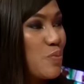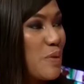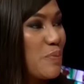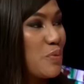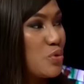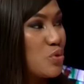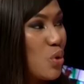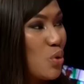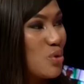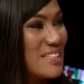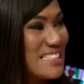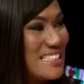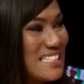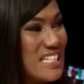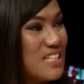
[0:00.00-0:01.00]
people don't
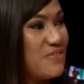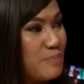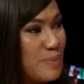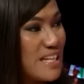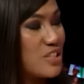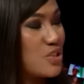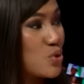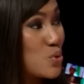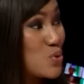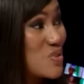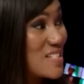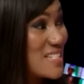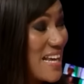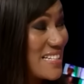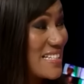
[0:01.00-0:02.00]
leave Plateau
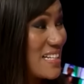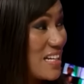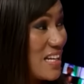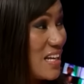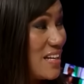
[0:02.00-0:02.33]
state,